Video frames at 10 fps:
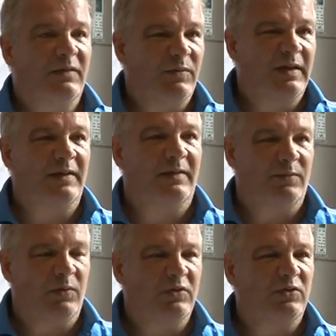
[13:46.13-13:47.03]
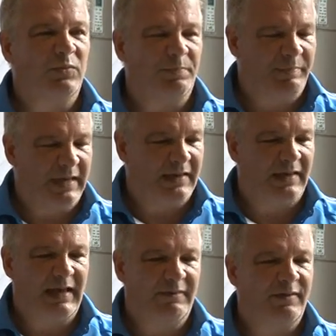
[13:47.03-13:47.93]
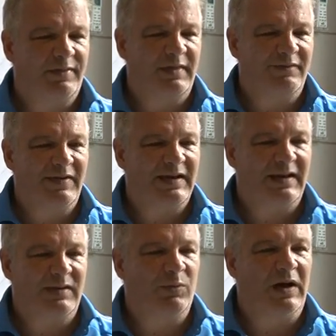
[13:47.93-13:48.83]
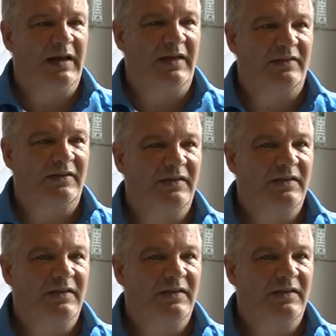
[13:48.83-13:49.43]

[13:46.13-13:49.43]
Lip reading: We want to make everything very quiet.